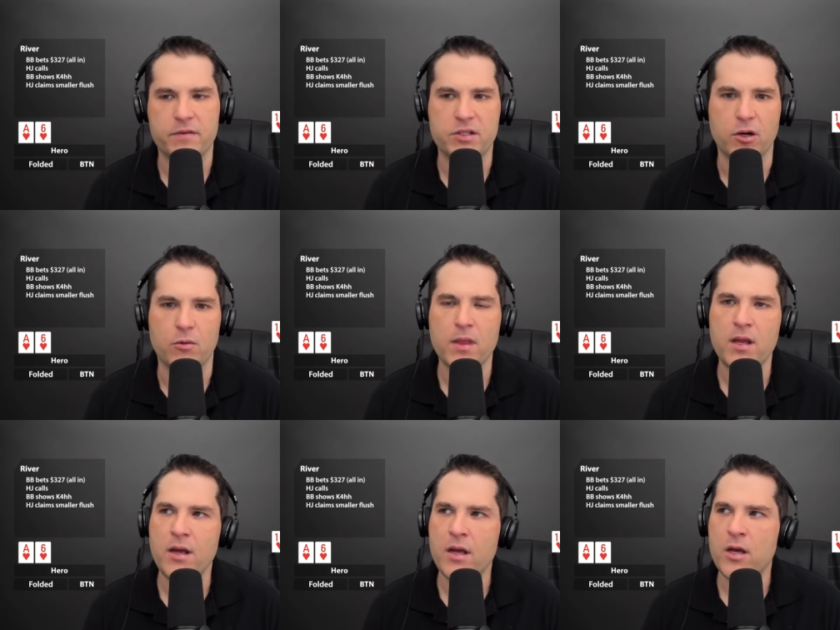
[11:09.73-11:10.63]
So,
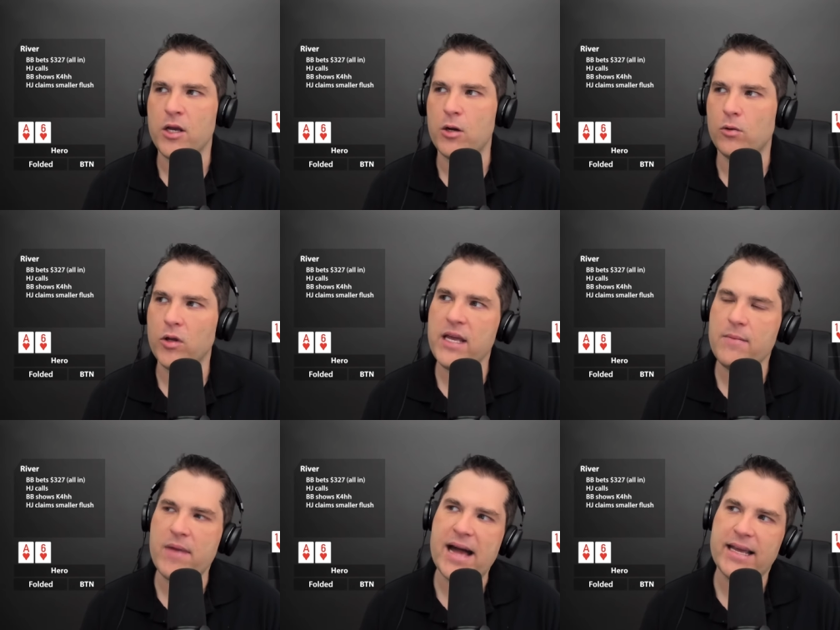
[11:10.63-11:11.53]

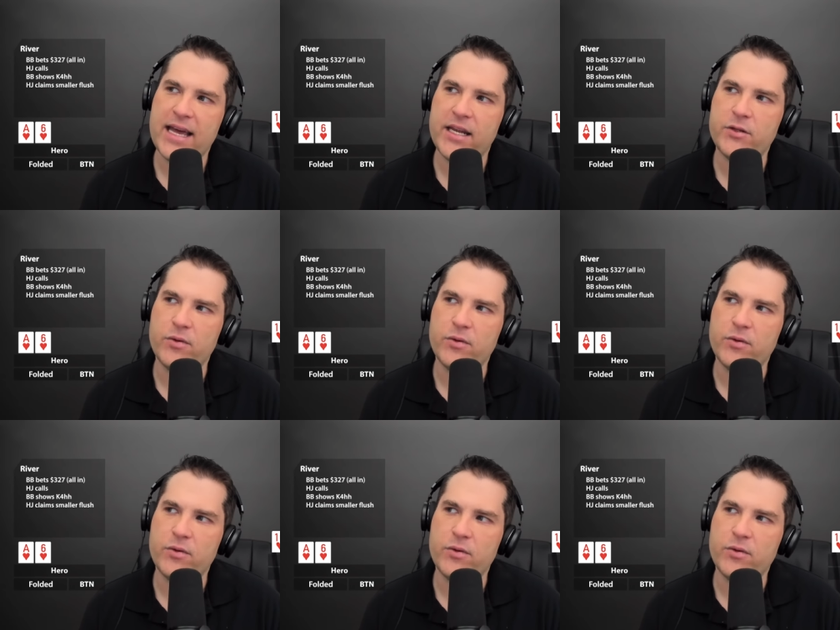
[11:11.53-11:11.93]
looking back at it,